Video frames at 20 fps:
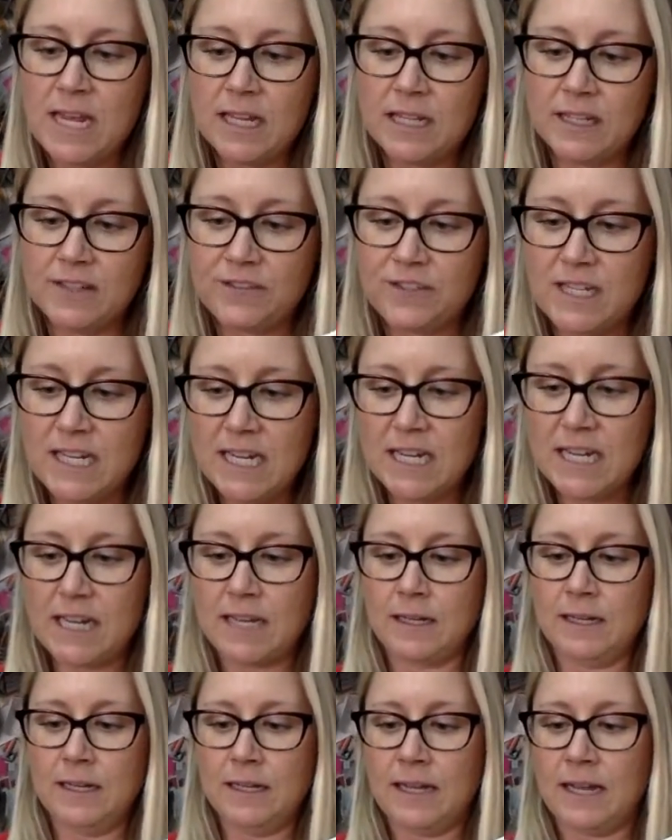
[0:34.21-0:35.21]
lifting
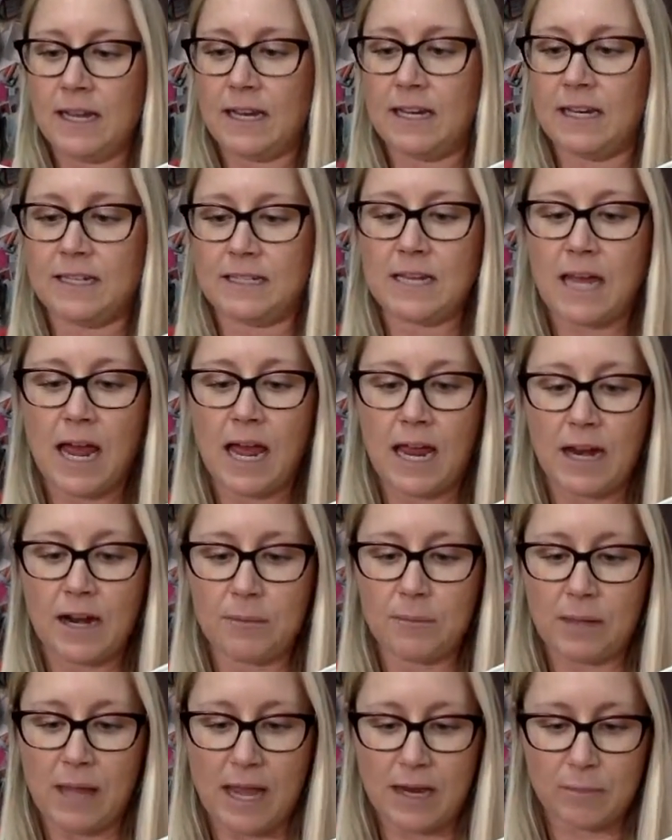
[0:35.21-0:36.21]
an entire
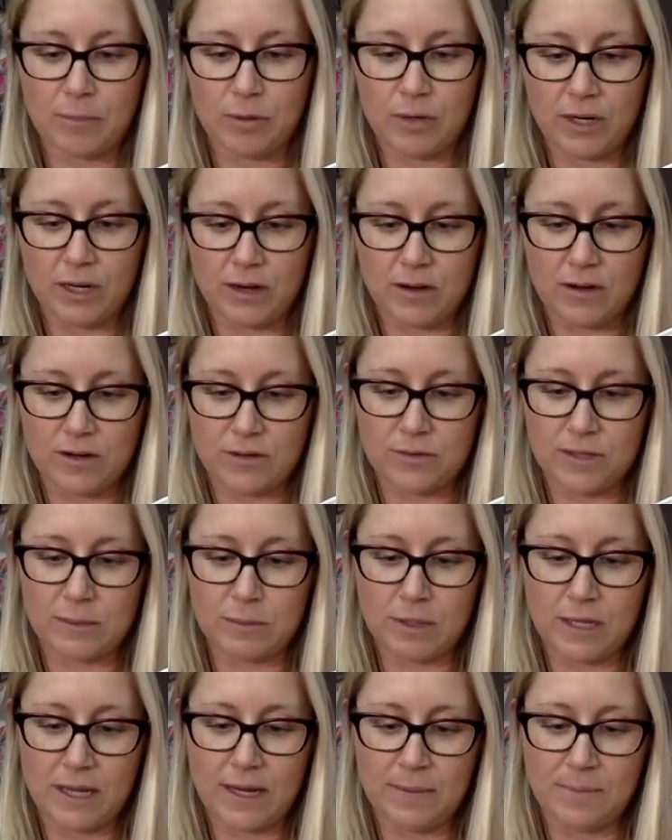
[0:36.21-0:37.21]
black pudding onto his
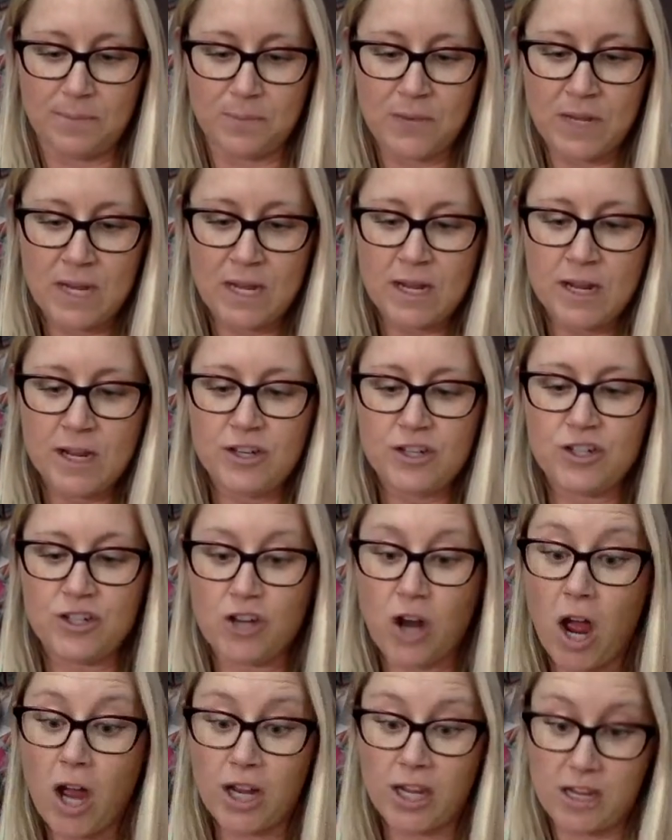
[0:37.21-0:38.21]
plate.
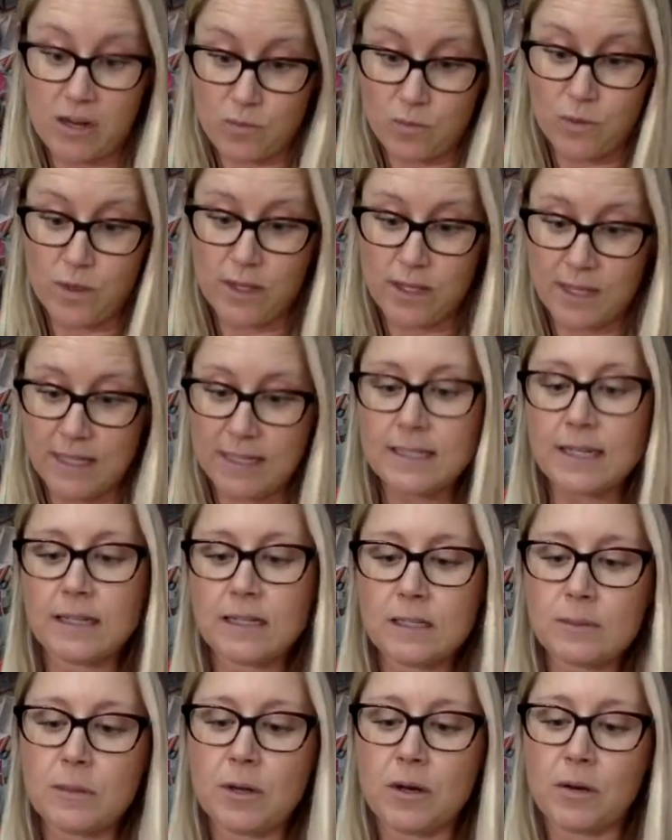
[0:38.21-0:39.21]
Shocking, really, said
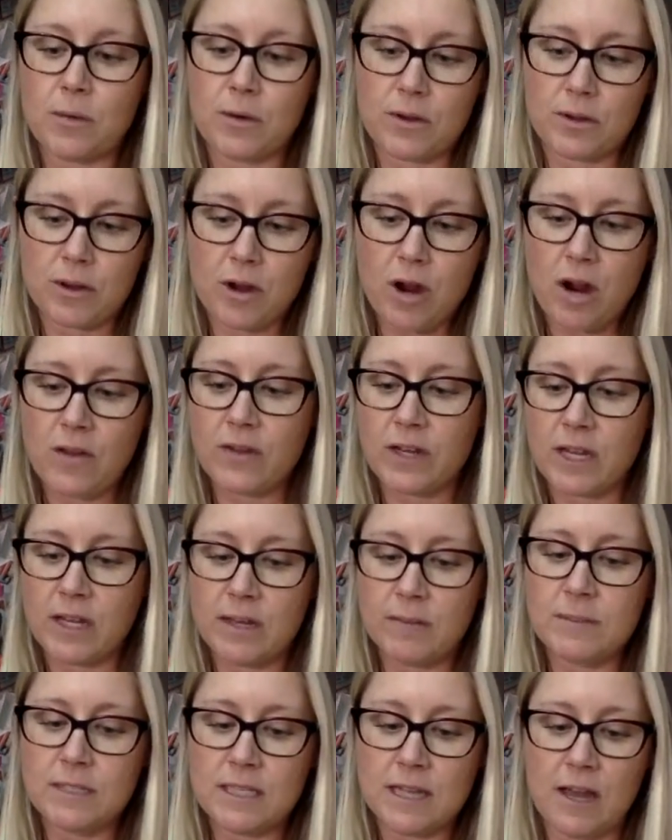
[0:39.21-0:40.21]
Spittleworth, carving
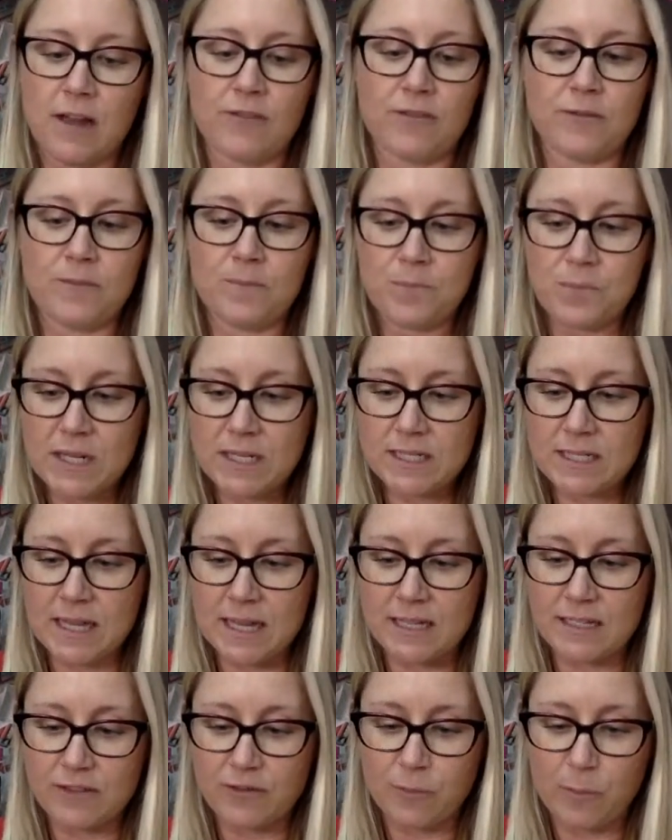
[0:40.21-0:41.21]
himself a
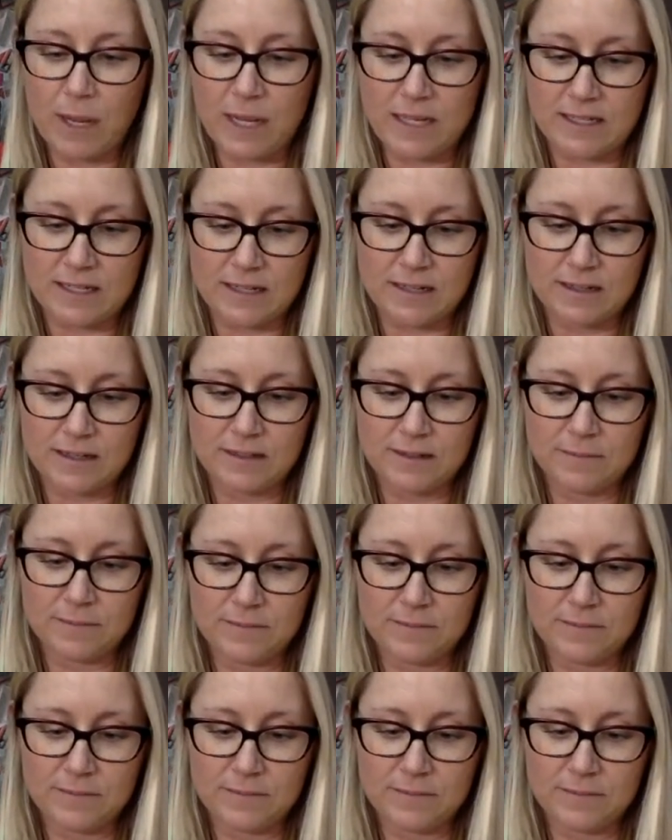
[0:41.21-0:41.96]
slice of pheasant.